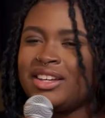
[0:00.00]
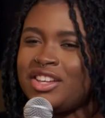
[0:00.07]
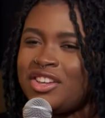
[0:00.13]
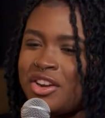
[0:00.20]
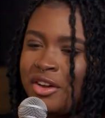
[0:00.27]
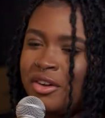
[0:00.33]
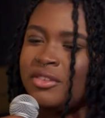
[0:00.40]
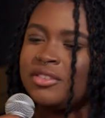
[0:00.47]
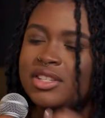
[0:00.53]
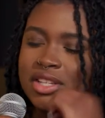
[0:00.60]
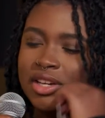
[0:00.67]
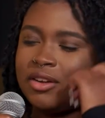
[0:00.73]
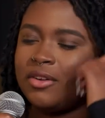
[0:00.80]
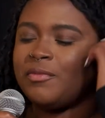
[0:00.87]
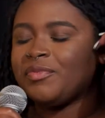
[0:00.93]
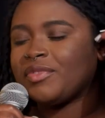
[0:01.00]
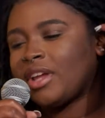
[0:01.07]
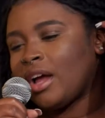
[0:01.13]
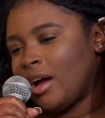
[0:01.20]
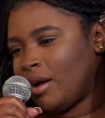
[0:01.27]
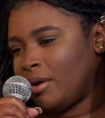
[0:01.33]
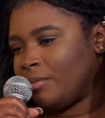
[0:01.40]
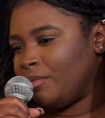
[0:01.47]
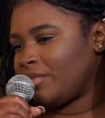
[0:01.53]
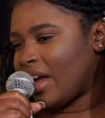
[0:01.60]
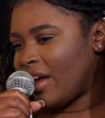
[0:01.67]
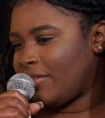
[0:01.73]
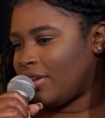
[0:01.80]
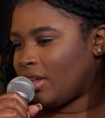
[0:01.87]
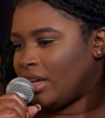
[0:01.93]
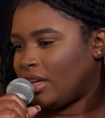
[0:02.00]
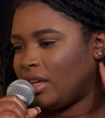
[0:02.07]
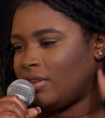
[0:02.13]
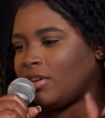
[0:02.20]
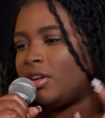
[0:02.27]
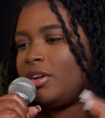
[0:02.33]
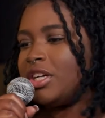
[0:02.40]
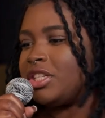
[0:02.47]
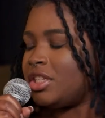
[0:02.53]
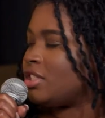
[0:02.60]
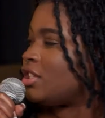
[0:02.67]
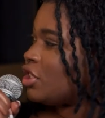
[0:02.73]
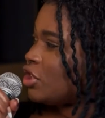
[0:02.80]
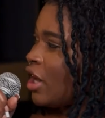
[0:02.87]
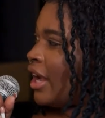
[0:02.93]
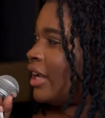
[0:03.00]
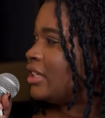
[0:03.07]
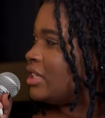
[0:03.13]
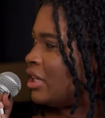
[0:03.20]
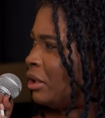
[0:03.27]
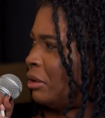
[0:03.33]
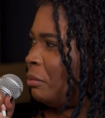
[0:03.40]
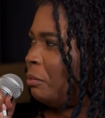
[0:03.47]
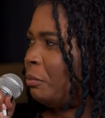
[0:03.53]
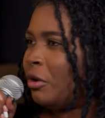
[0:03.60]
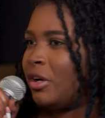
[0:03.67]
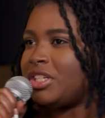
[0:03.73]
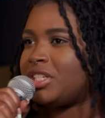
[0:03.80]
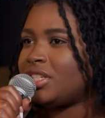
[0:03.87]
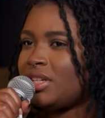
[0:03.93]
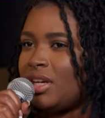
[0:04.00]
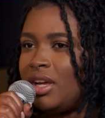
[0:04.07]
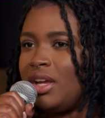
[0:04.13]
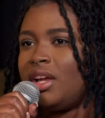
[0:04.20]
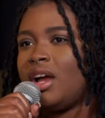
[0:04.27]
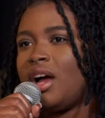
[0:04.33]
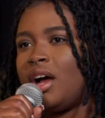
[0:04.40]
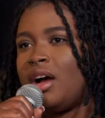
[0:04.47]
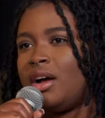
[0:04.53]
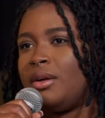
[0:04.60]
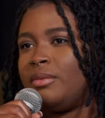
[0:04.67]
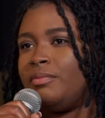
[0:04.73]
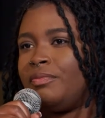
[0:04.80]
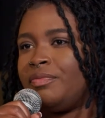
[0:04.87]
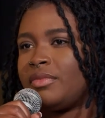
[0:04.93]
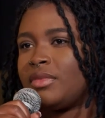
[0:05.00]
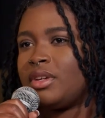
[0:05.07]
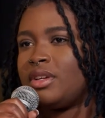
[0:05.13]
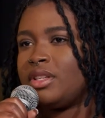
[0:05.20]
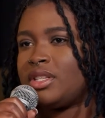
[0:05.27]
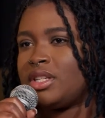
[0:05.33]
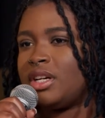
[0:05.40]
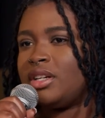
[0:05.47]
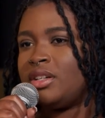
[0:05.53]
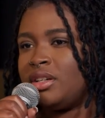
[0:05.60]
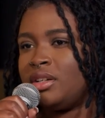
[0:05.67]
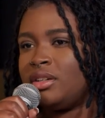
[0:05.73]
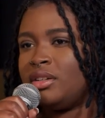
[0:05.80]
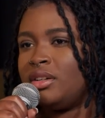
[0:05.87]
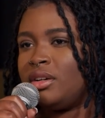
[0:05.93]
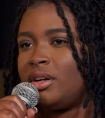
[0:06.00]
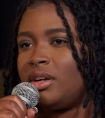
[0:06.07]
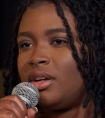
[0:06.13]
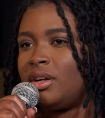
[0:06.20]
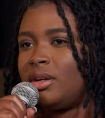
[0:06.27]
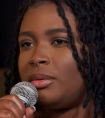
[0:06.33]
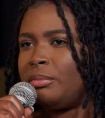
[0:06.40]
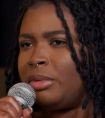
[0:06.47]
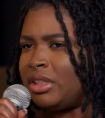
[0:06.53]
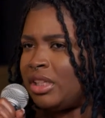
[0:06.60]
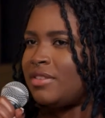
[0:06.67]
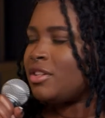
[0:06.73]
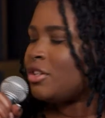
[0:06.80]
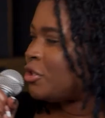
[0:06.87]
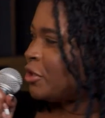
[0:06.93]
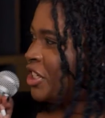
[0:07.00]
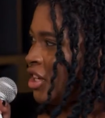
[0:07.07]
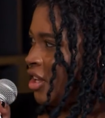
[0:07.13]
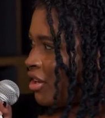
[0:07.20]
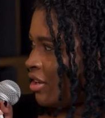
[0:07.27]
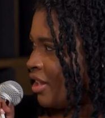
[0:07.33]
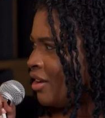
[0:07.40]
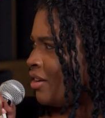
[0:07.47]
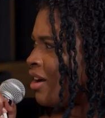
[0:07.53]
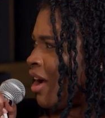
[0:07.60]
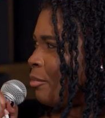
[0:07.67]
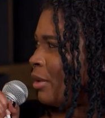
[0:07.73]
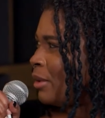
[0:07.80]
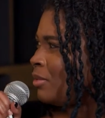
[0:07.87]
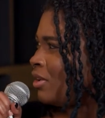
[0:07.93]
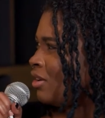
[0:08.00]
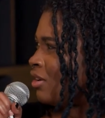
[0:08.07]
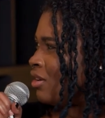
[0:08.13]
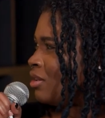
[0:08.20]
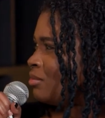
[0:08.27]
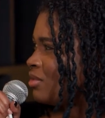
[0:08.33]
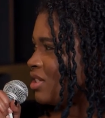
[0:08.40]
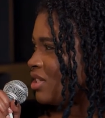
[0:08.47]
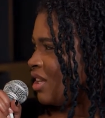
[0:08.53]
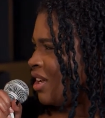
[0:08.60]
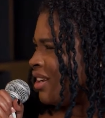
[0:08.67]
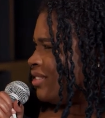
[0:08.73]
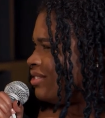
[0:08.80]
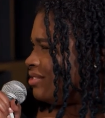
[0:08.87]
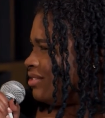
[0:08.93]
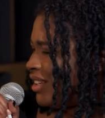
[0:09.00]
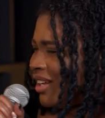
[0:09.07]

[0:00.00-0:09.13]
you know. So um, I feel like even Christians are trying to push um, certain beliefs onto each other that are not biblical. I'm just mm.